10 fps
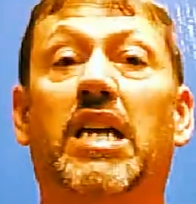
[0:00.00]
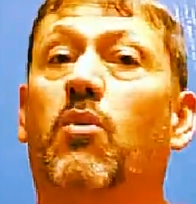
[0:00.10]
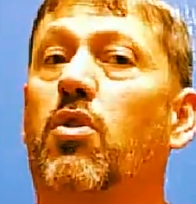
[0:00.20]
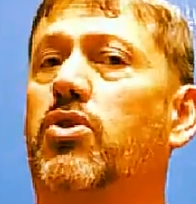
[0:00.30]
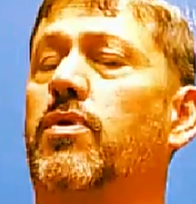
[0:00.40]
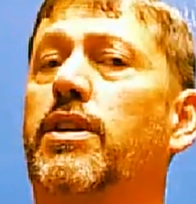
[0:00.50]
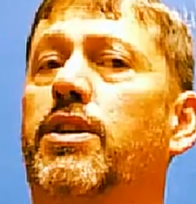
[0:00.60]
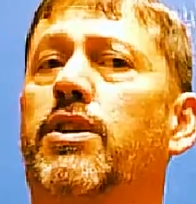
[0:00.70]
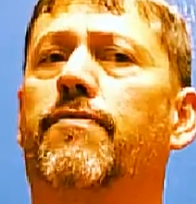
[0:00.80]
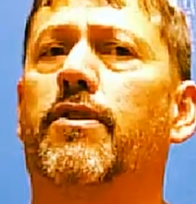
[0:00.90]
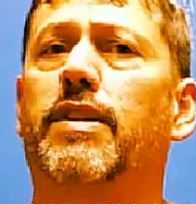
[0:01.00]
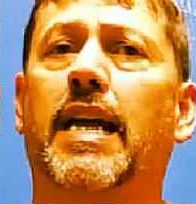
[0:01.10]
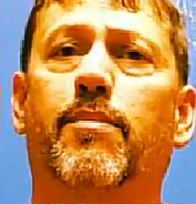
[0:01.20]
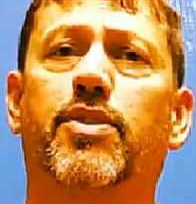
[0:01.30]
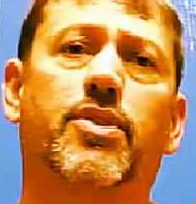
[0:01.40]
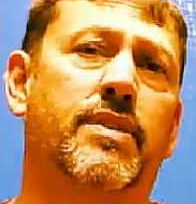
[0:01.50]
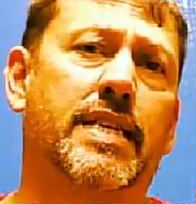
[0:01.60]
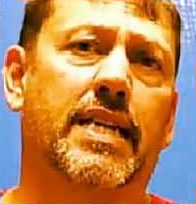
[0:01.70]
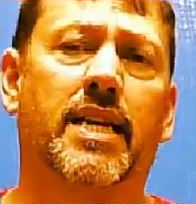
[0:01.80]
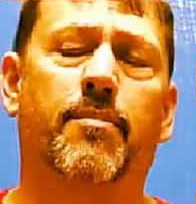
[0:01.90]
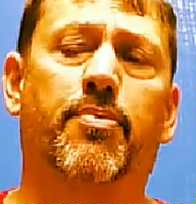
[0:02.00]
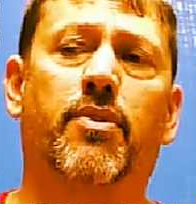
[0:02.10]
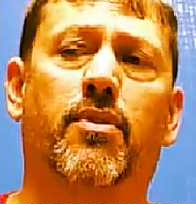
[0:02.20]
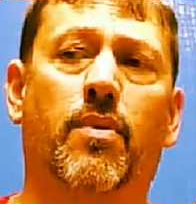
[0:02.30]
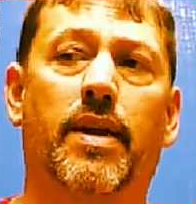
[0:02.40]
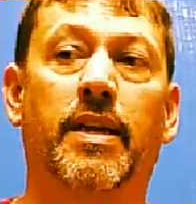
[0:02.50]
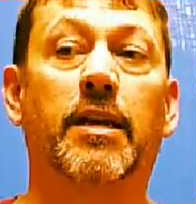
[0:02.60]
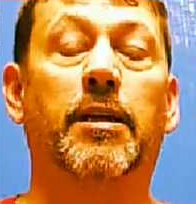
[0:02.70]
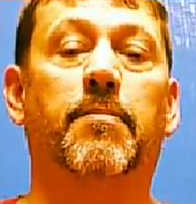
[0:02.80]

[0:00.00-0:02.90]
Worked really good for a game or two, then he had to put it away.